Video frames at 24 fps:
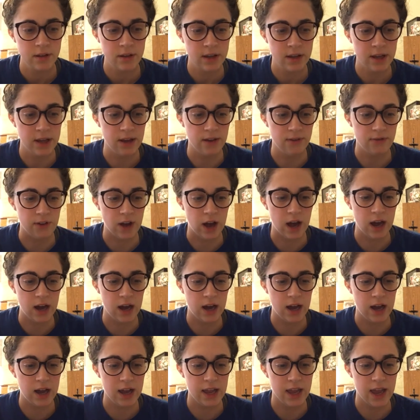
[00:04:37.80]
If
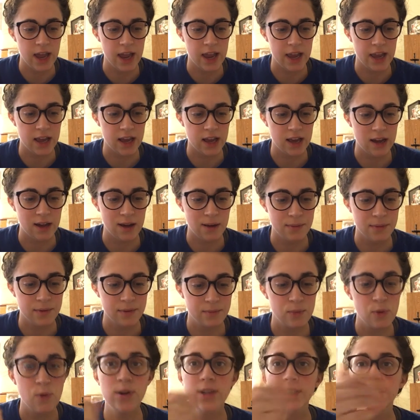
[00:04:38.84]
I am
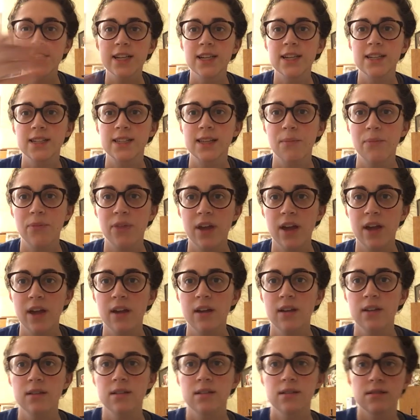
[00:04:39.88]
pointing to
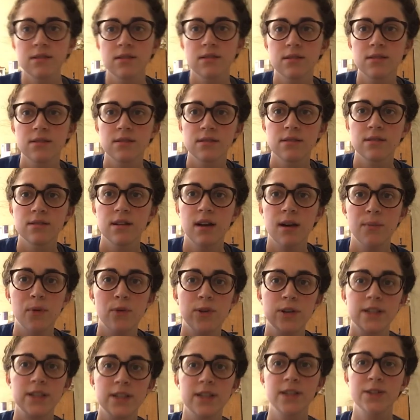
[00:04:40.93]
something, I'm
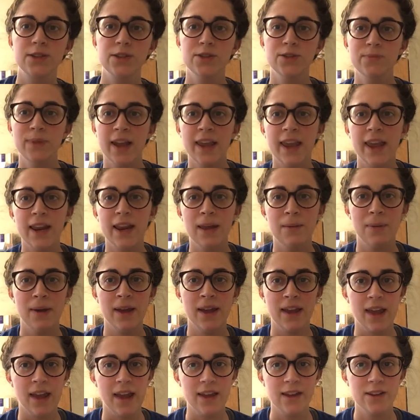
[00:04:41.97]
pointing to my guinea pig
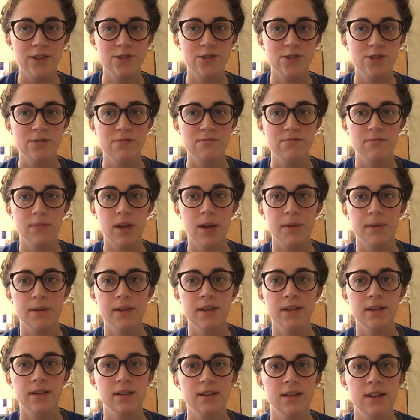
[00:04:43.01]
cage.
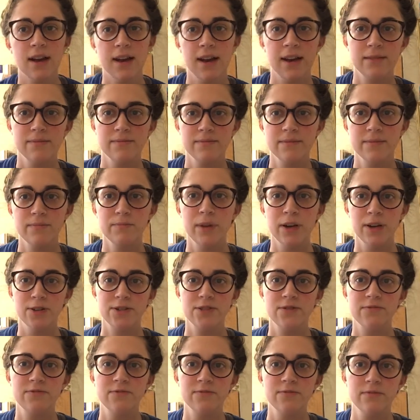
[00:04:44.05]
Maybe
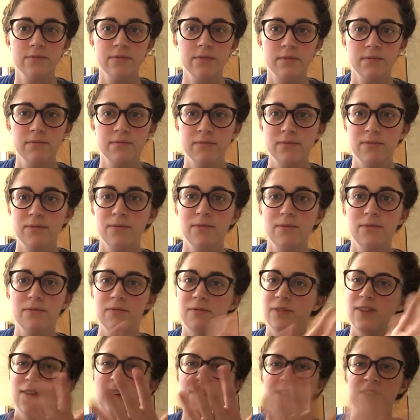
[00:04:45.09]
reverse
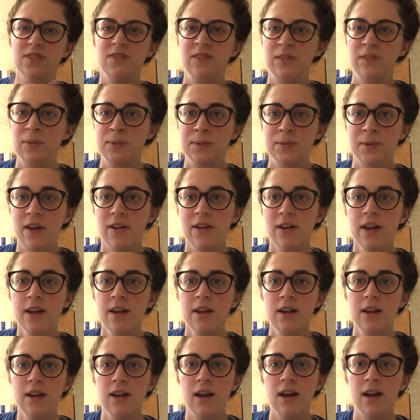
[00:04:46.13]
flips me
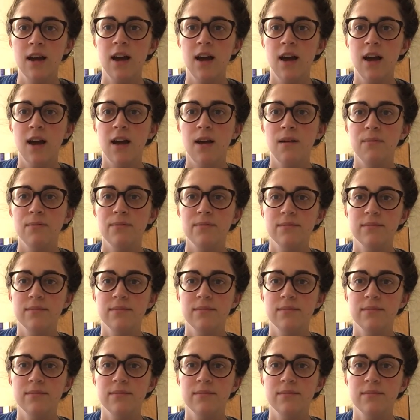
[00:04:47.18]
on.